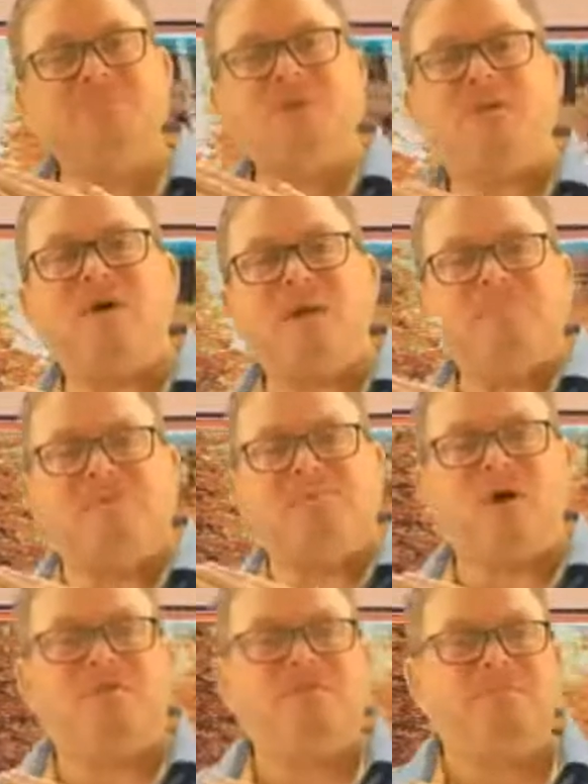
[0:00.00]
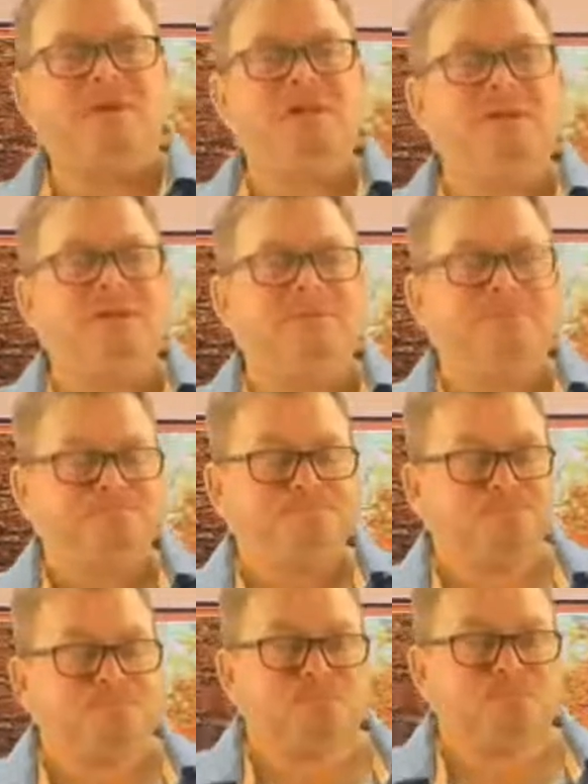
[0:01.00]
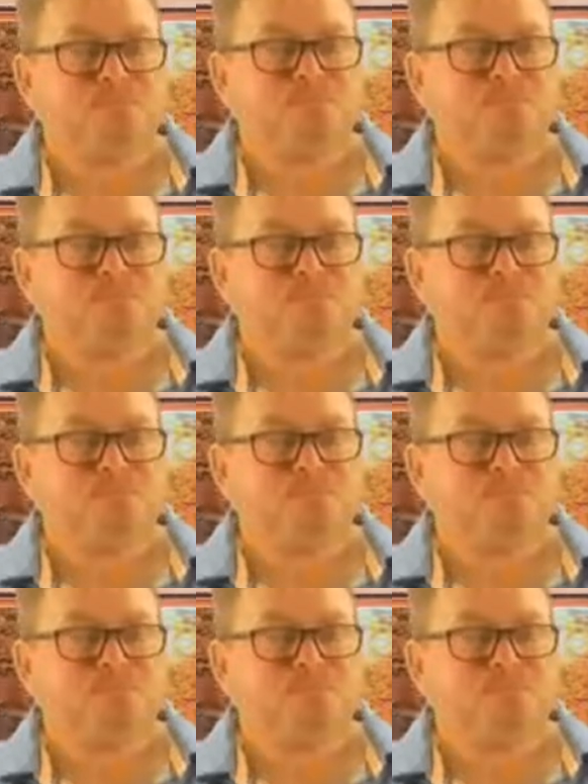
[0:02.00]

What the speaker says: up to profitability, you start